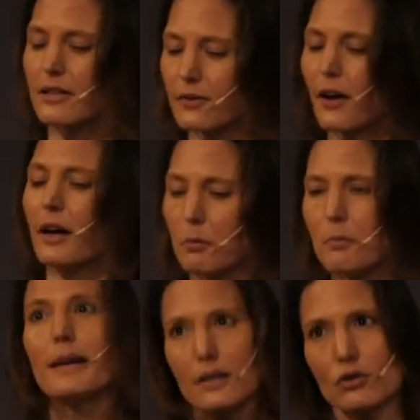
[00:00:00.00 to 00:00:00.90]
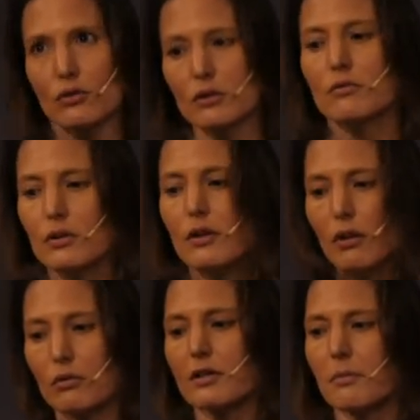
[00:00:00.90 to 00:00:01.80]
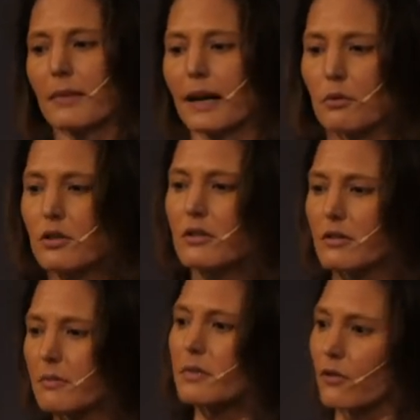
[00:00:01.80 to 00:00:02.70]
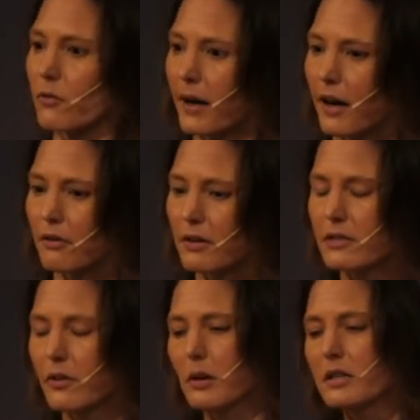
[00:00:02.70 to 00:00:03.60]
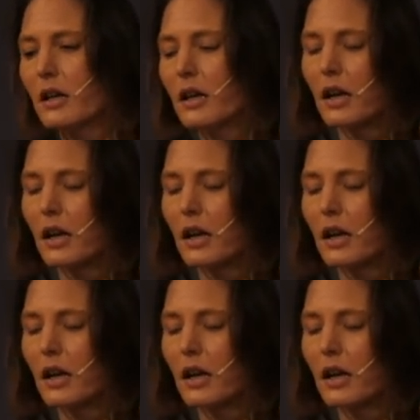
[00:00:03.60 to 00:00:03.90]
that's fine, but make sure you know some languages and some stuff about how the rest of it works.